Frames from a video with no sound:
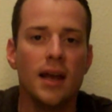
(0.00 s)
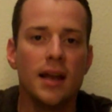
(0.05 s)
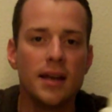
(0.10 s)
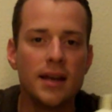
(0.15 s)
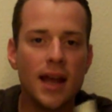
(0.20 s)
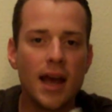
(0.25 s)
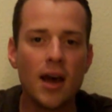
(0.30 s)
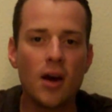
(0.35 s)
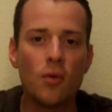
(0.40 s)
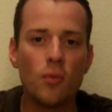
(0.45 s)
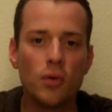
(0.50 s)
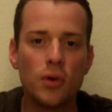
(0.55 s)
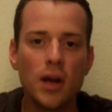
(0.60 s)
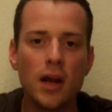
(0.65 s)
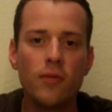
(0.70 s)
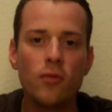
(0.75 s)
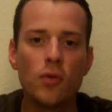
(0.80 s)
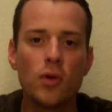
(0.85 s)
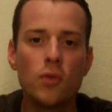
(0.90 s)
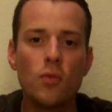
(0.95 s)
Now,
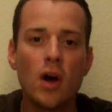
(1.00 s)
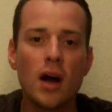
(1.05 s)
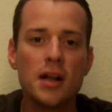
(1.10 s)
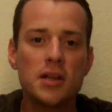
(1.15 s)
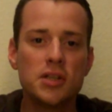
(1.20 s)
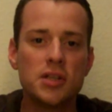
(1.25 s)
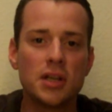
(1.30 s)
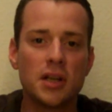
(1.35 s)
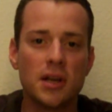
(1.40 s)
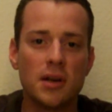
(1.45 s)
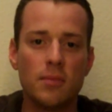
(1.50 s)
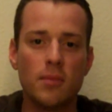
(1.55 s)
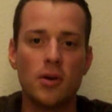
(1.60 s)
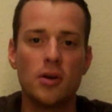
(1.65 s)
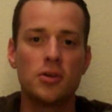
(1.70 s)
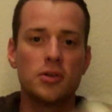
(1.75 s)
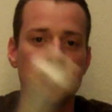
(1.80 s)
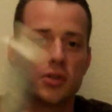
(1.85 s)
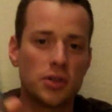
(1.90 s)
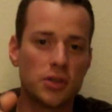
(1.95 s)
whenever we watch the
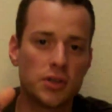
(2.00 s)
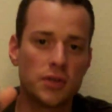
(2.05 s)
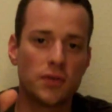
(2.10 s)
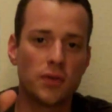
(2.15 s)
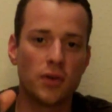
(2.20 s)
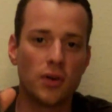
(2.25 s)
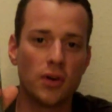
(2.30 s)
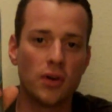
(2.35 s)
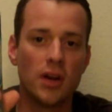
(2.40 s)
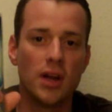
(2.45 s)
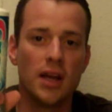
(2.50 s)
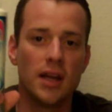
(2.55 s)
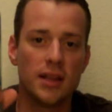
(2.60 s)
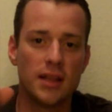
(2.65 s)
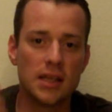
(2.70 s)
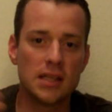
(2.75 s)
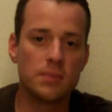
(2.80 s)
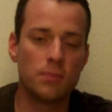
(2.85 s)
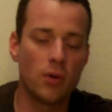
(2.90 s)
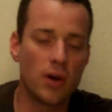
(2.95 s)
commercials for
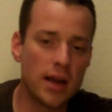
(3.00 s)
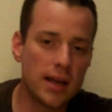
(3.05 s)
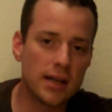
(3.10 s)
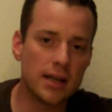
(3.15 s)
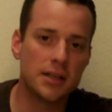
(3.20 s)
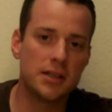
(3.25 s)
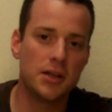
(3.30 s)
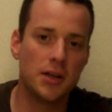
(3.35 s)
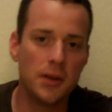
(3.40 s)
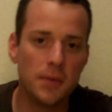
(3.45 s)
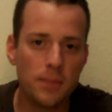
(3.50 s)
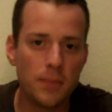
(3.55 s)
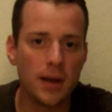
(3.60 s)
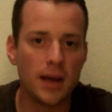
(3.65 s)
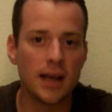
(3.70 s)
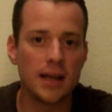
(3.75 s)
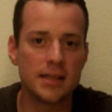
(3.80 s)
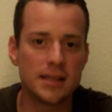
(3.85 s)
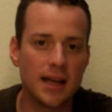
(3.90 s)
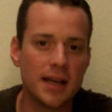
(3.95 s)
this brand of
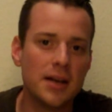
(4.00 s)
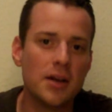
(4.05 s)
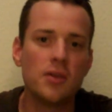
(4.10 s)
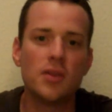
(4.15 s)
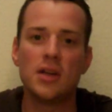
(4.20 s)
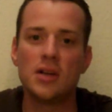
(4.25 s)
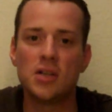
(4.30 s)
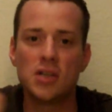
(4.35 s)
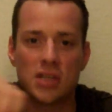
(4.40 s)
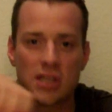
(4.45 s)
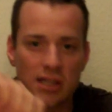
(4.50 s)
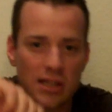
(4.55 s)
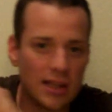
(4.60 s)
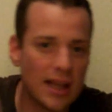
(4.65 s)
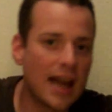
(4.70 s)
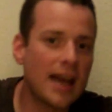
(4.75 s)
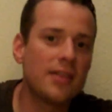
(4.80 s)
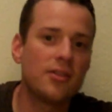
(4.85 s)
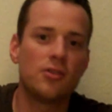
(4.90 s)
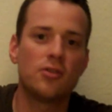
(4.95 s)
toothpaste, I know they just
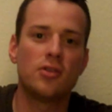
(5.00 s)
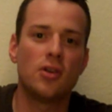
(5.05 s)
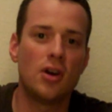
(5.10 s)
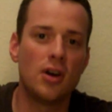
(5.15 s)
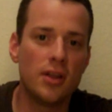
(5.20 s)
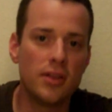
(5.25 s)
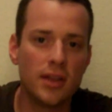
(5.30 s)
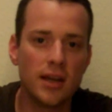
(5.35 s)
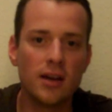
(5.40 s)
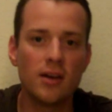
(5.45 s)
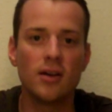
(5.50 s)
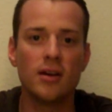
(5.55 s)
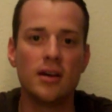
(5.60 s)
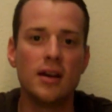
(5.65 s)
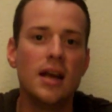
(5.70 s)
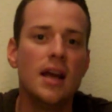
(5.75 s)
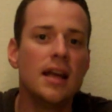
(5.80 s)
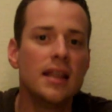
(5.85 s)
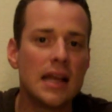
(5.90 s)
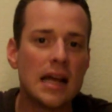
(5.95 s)
slather it on there, and
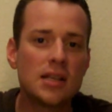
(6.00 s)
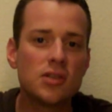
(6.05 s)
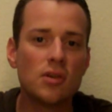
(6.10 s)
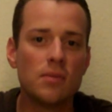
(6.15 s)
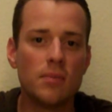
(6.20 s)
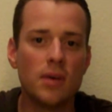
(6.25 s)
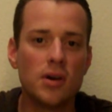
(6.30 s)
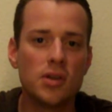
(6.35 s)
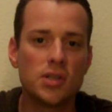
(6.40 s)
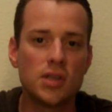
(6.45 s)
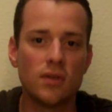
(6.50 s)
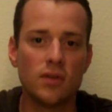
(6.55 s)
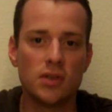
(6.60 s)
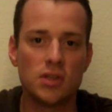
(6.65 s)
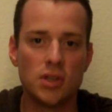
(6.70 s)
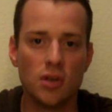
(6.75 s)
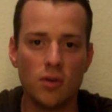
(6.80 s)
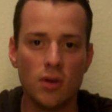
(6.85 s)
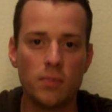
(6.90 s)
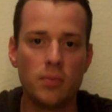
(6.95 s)
that's what most of us
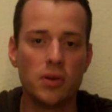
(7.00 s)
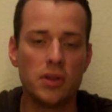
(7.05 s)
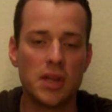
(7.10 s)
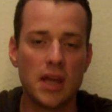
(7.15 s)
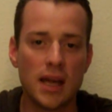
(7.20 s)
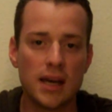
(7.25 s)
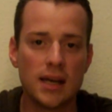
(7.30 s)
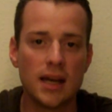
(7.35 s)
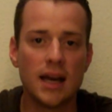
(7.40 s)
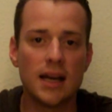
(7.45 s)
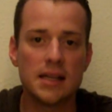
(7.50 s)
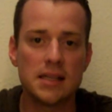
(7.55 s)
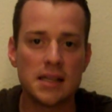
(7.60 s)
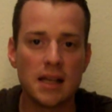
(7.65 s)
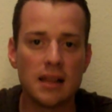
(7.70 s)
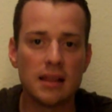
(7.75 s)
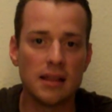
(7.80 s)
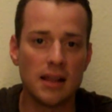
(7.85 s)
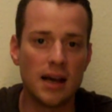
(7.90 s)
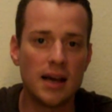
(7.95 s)
do. We put that
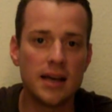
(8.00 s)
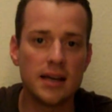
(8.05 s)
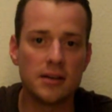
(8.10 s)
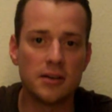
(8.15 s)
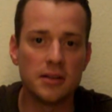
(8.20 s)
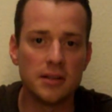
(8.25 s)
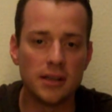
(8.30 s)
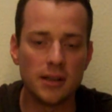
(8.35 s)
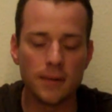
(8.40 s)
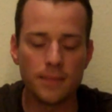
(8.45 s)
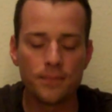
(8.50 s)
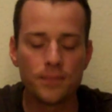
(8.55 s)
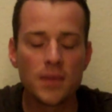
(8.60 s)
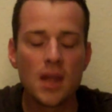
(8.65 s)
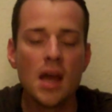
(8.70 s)
nice line on there.